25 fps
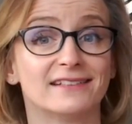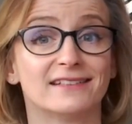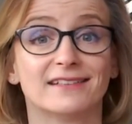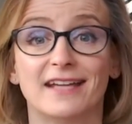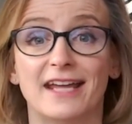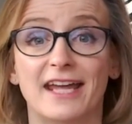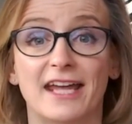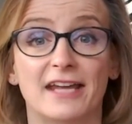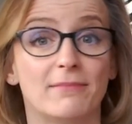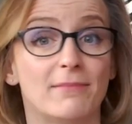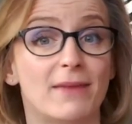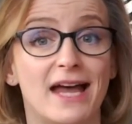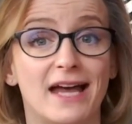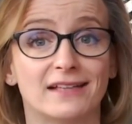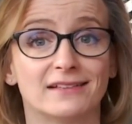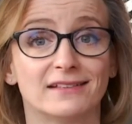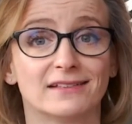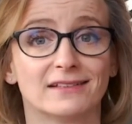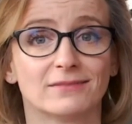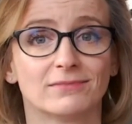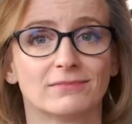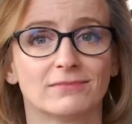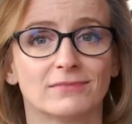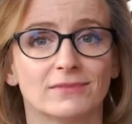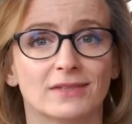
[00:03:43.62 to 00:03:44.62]
and mad.
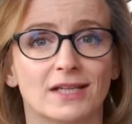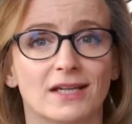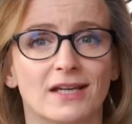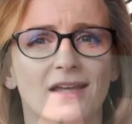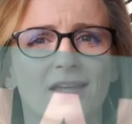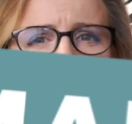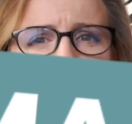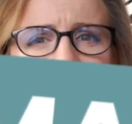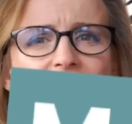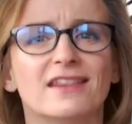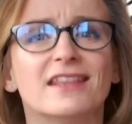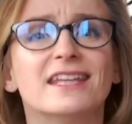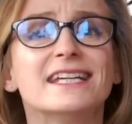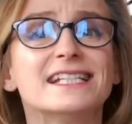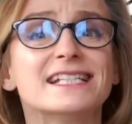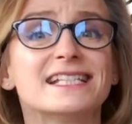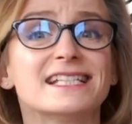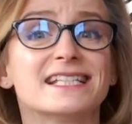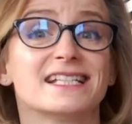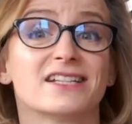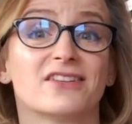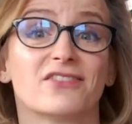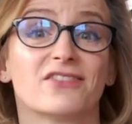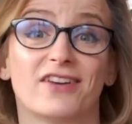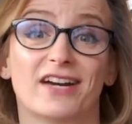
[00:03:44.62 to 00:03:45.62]
This is
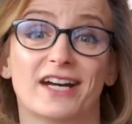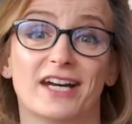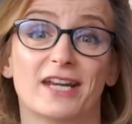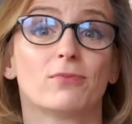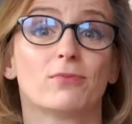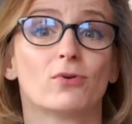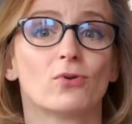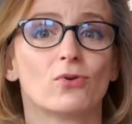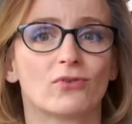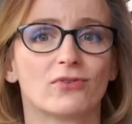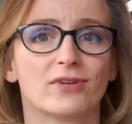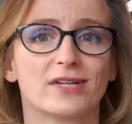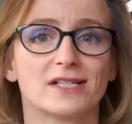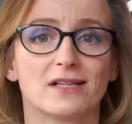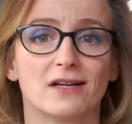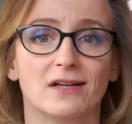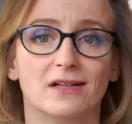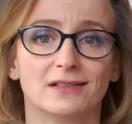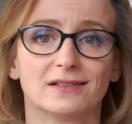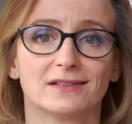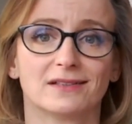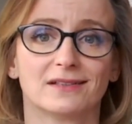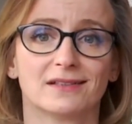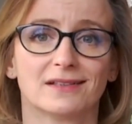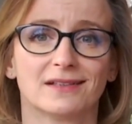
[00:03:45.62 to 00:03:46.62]
a very poor
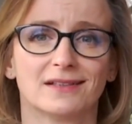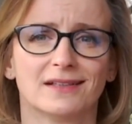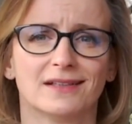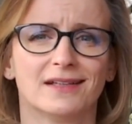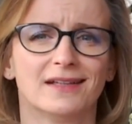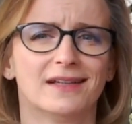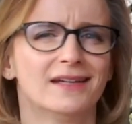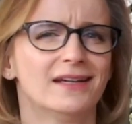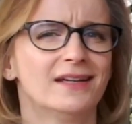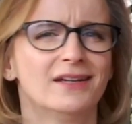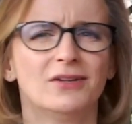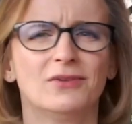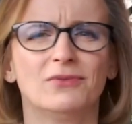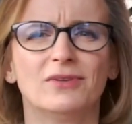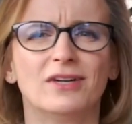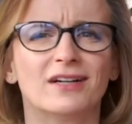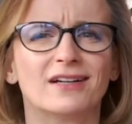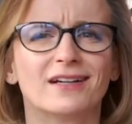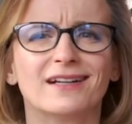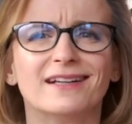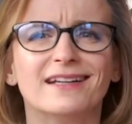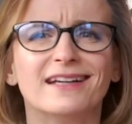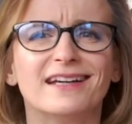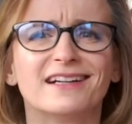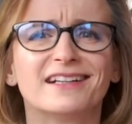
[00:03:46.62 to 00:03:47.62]
result. We are
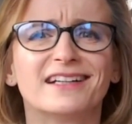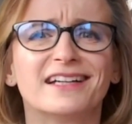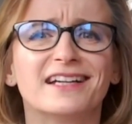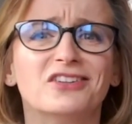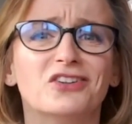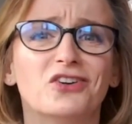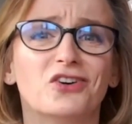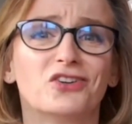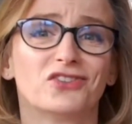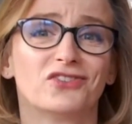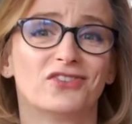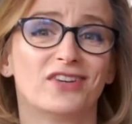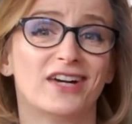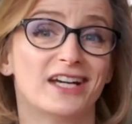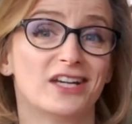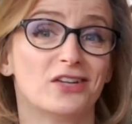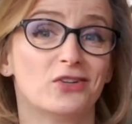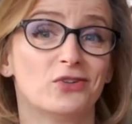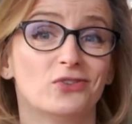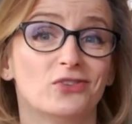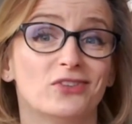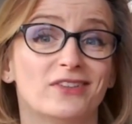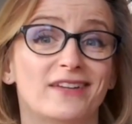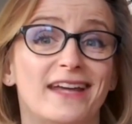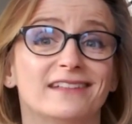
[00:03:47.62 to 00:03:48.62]
clearly not very
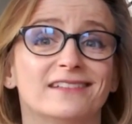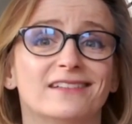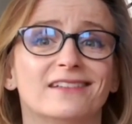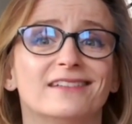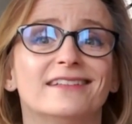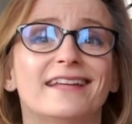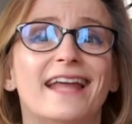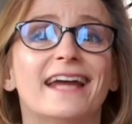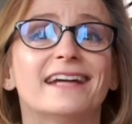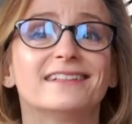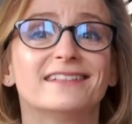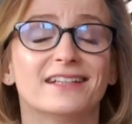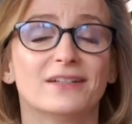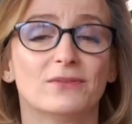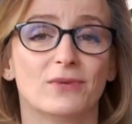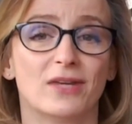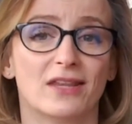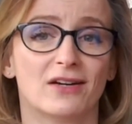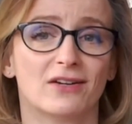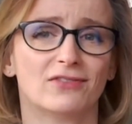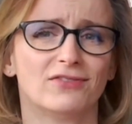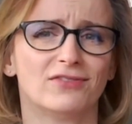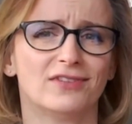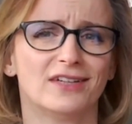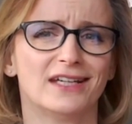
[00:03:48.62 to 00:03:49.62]
good at connecting with our
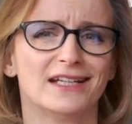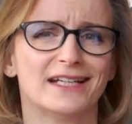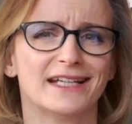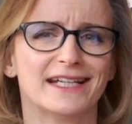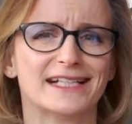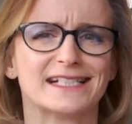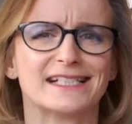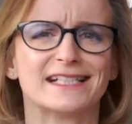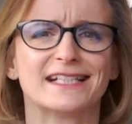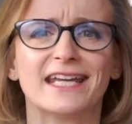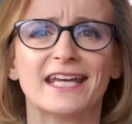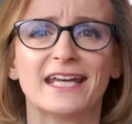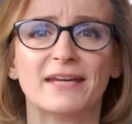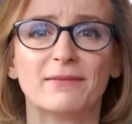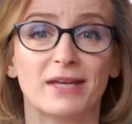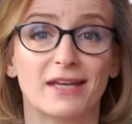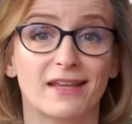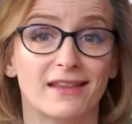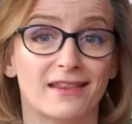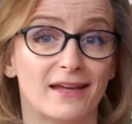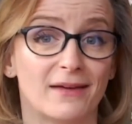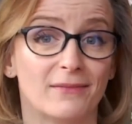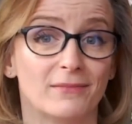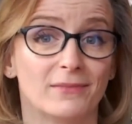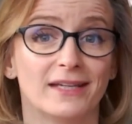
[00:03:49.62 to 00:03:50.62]
feelings, naming
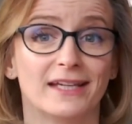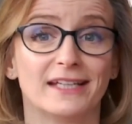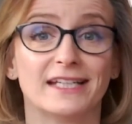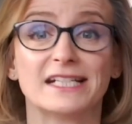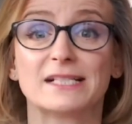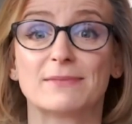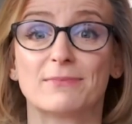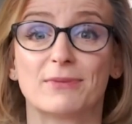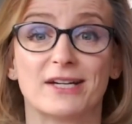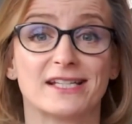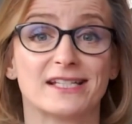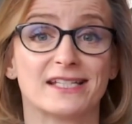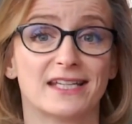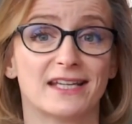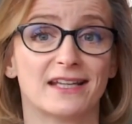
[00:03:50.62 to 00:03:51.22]
them, and expressing